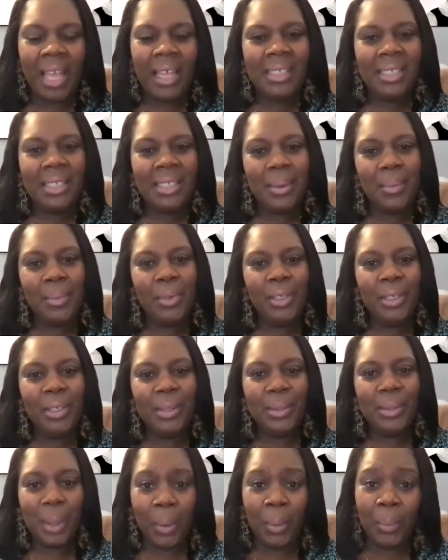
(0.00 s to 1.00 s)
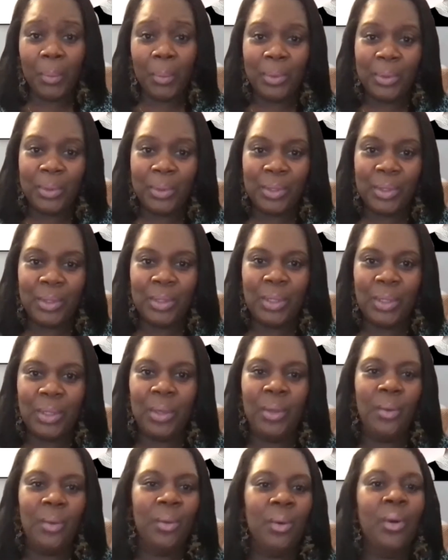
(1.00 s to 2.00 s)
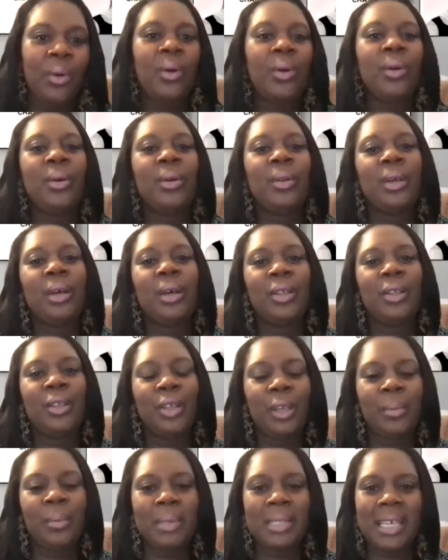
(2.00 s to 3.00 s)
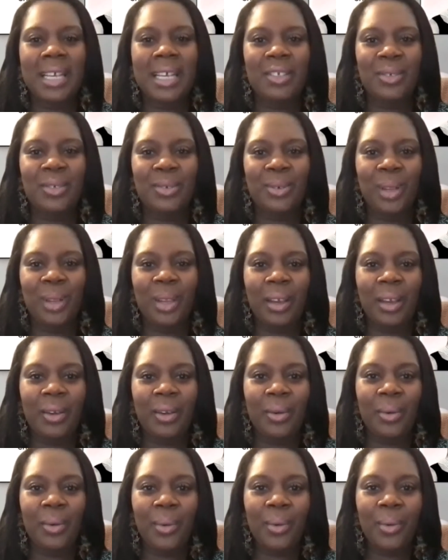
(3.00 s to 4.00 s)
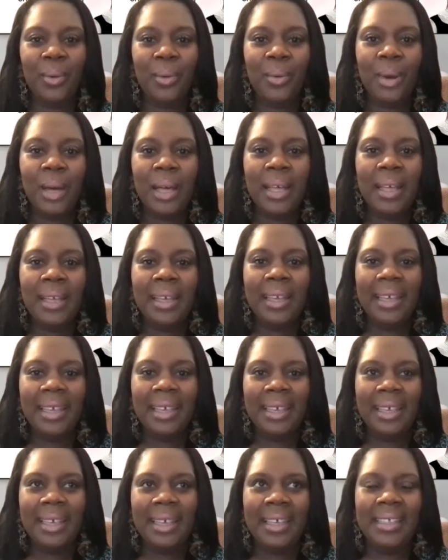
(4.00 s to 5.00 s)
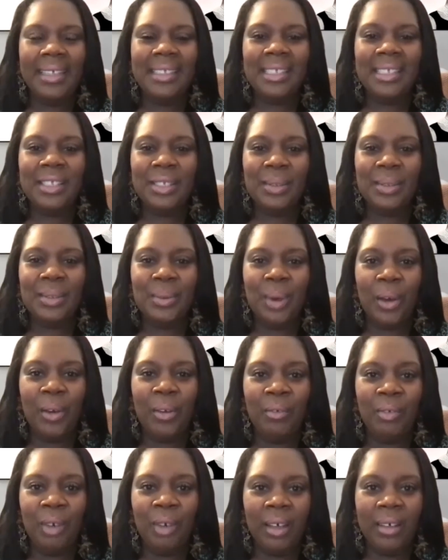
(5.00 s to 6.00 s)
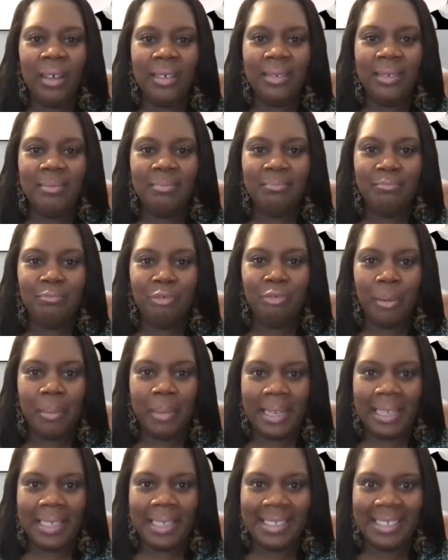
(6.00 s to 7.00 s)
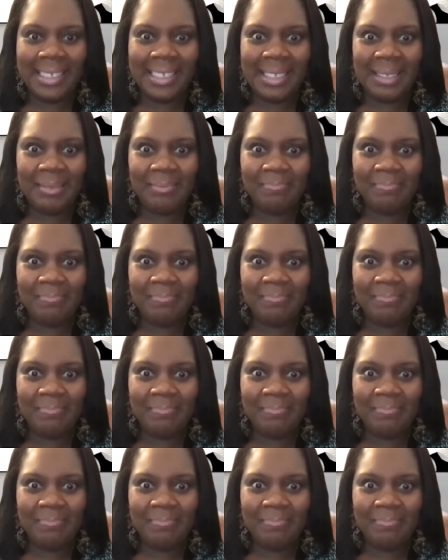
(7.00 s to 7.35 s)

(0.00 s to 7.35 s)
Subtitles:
So what you don't want to do on a new potential client call is to over-promise.